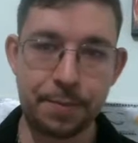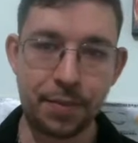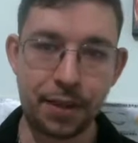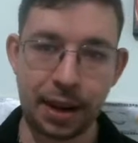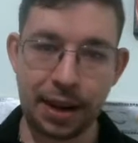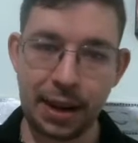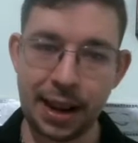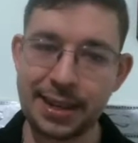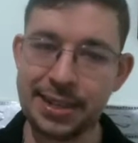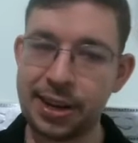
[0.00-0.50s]

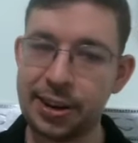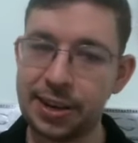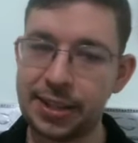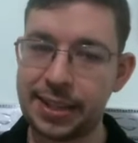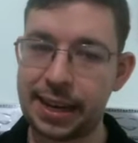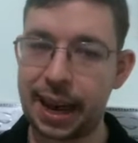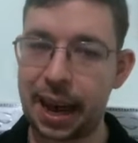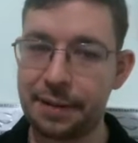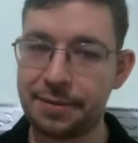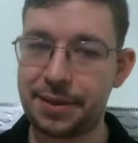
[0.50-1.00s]
And the idea is
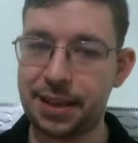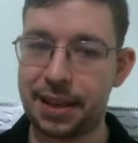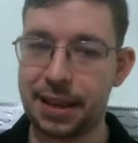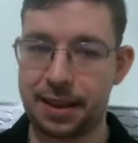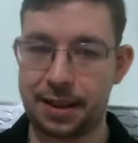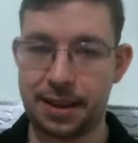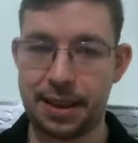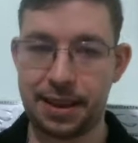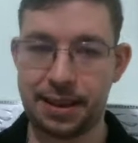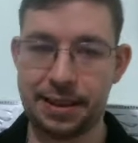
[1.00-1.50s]
that after
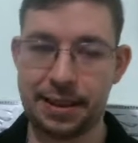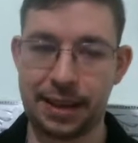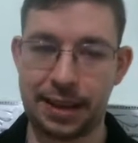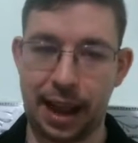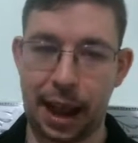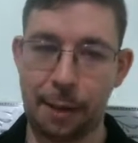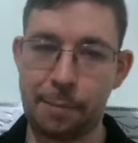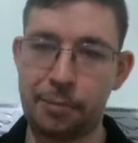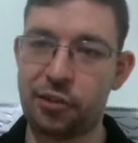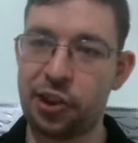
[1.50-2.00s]
the
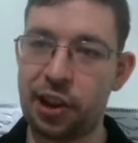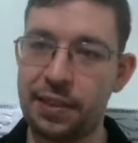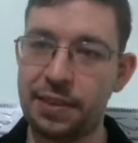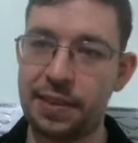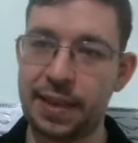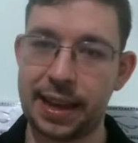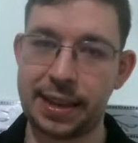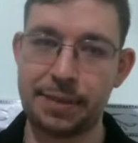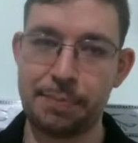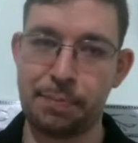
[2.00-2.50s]
capture,
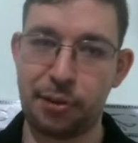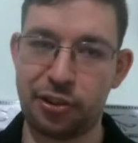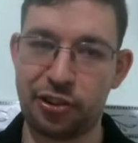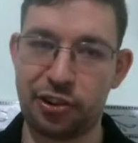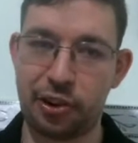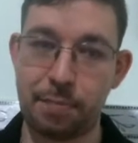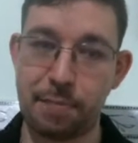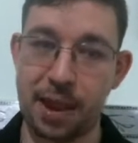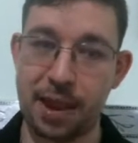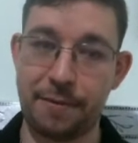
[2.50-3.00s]
there's
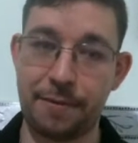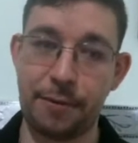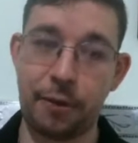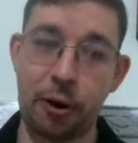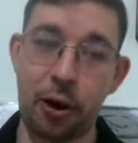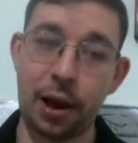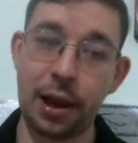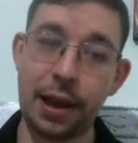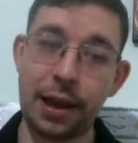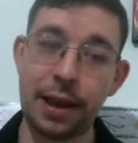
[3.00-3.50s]
bishop
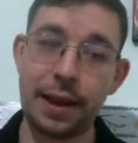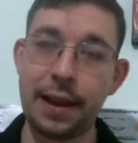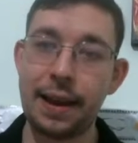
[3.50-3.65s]
b4.